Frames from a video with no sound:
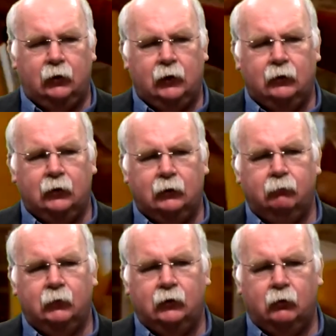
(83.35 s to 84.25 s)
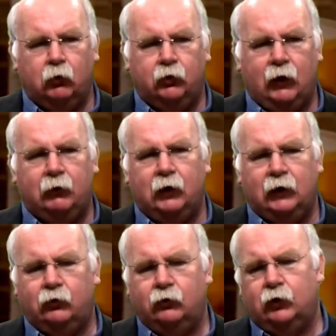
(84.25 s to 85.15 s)
in the more developed
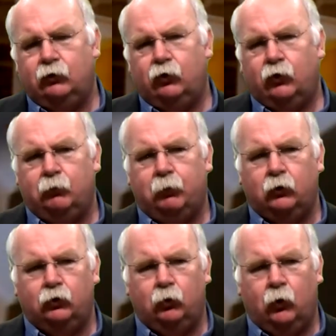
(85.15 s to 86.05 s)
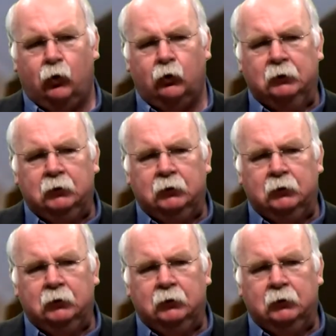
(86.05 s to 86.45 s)
nations enjoyed post-war,